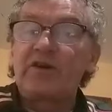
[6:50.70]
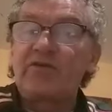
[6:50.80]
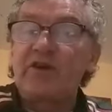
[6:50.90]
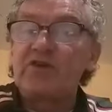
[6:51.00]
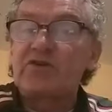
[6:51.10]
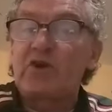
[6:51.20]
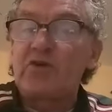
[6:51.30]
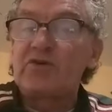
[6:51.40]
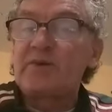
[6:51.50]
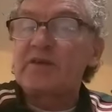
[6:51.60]
have finished
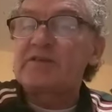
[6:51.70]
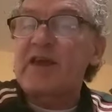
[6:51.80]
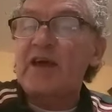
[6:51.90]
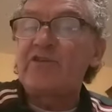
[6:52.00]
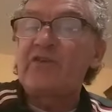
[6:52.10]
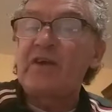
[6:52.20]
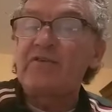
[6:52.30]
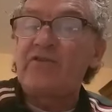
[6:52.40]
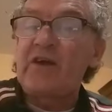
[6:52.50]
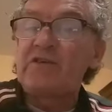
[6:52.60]
third because
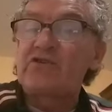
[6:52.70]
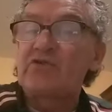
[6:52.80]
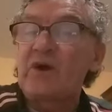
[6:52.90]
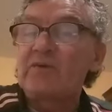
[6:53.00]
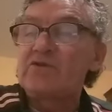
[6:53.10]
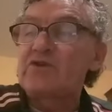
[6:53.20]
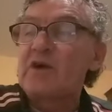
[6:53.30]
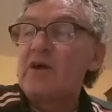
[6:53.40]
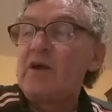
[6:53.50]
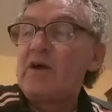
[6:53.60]
Kadzan fell 2 out,
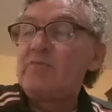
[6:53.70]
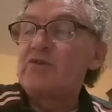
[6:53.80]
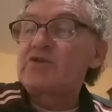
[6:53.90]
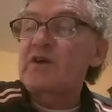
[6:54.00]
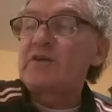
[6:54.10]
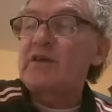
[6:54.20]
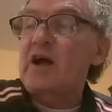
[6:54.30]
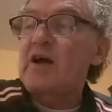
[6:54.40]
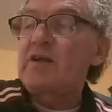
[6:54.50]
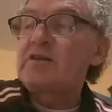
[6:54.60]
but the
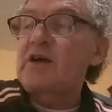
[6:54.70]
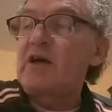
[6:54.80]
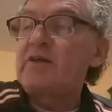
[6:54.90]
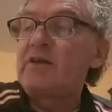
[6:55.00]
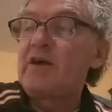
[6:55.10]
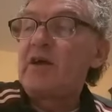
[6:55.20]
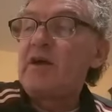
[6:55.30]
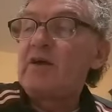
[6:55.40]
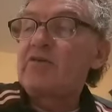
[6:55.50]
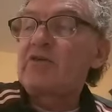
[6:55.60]
Cahill Don
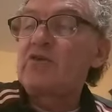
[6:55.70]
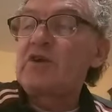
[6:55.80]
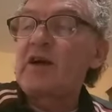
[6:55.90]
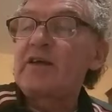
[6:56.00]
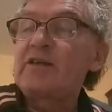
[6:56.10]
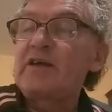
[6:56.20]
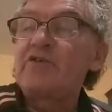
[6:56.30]
was a good guideline.